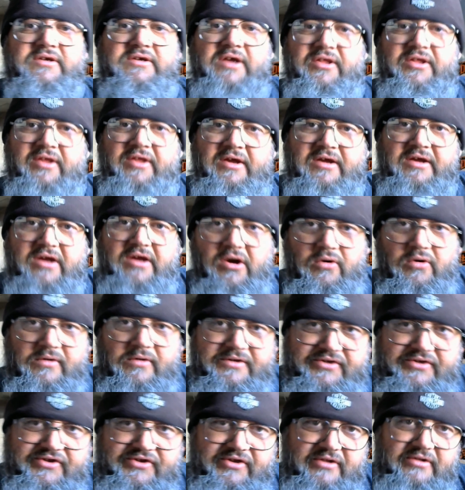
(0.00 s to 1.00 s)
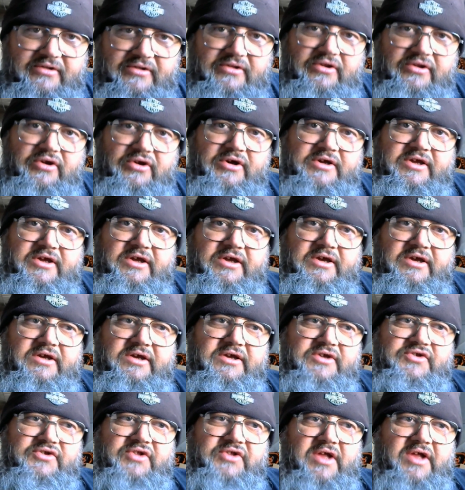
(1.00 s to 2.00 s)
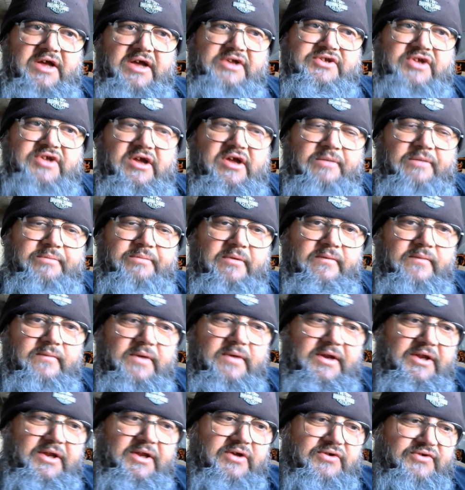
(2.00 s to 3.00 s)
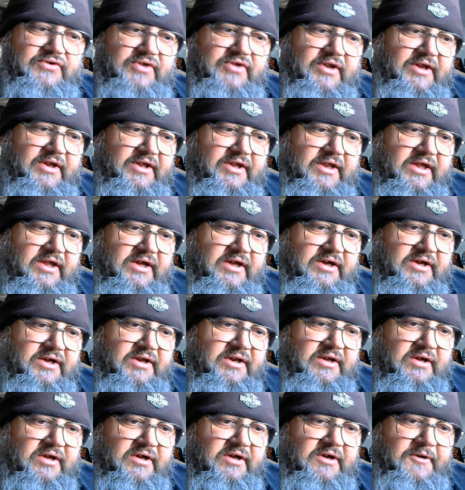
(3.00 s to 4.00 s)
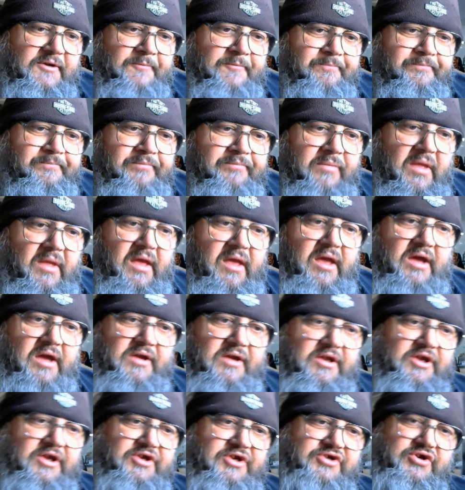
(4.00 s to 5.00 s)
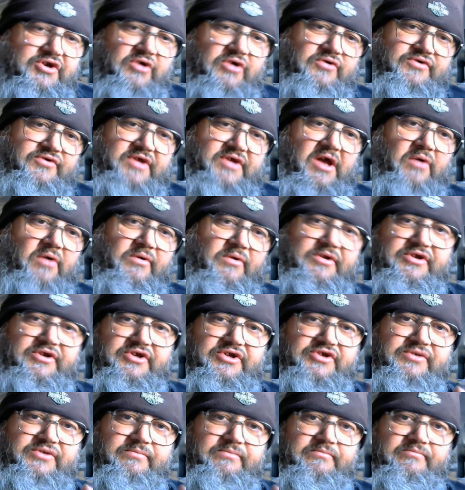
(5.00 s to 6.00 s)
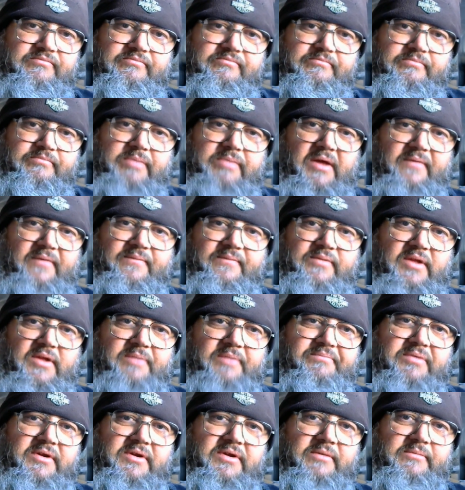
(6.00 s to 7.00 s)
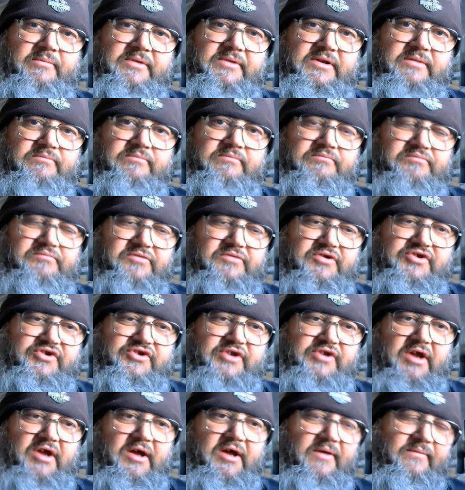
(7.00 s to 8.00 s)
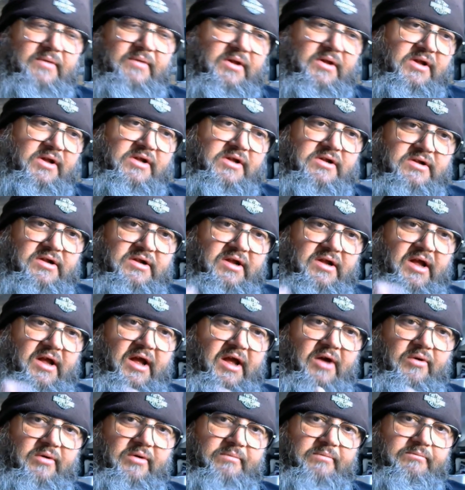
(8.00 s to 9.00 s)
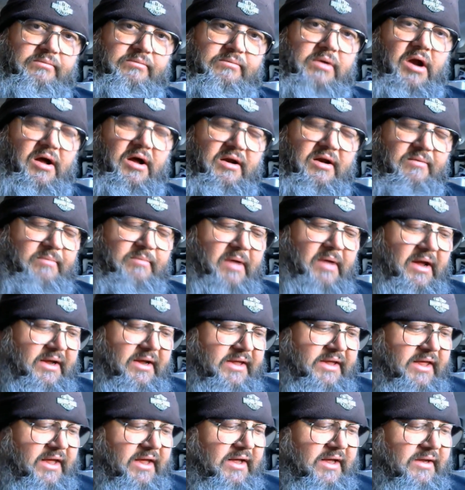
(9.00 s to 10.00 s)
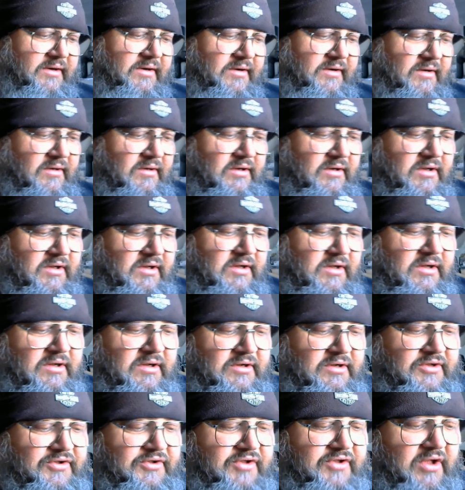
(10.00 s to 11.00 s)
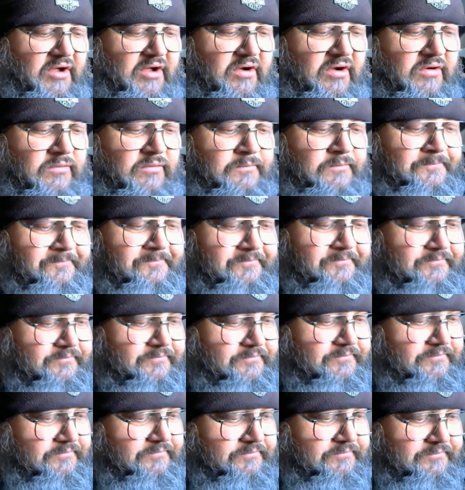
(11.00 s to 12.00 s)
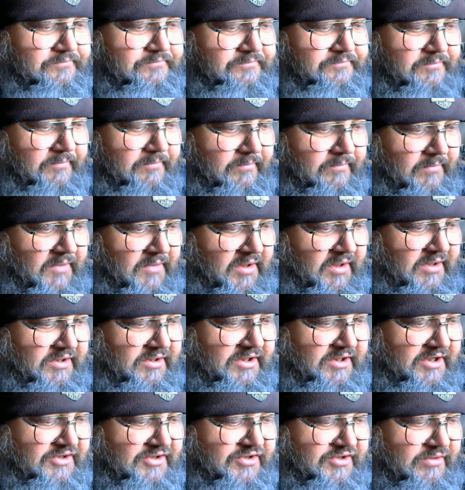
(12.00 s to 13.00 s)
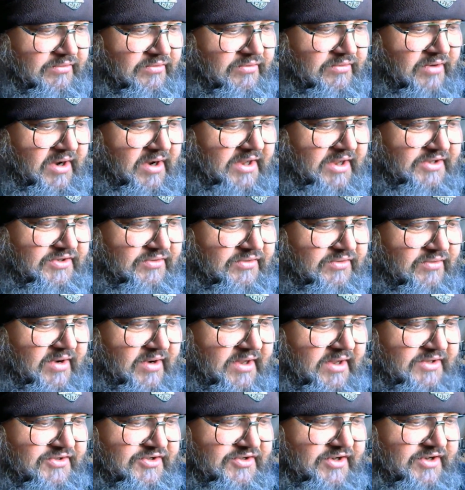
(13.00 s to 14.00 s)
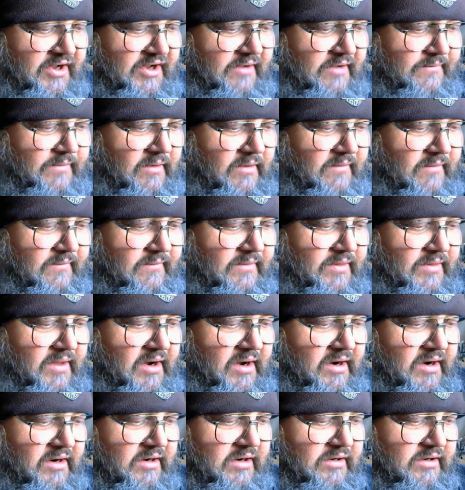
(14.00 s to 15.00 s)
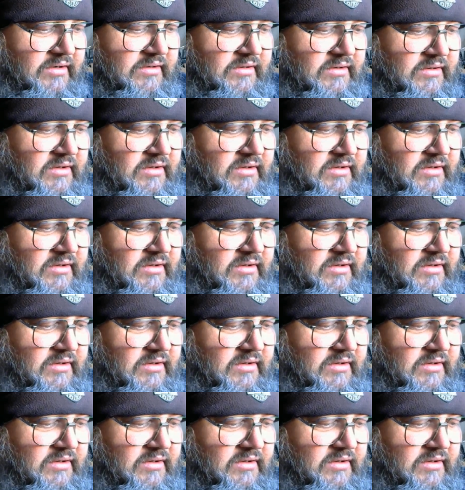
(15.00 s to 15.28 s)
and then go and look at his last couple of videos that he did. And he shows how he just, by flipping them and stuff, how it brought it back in. So, he does some great stuff over there. And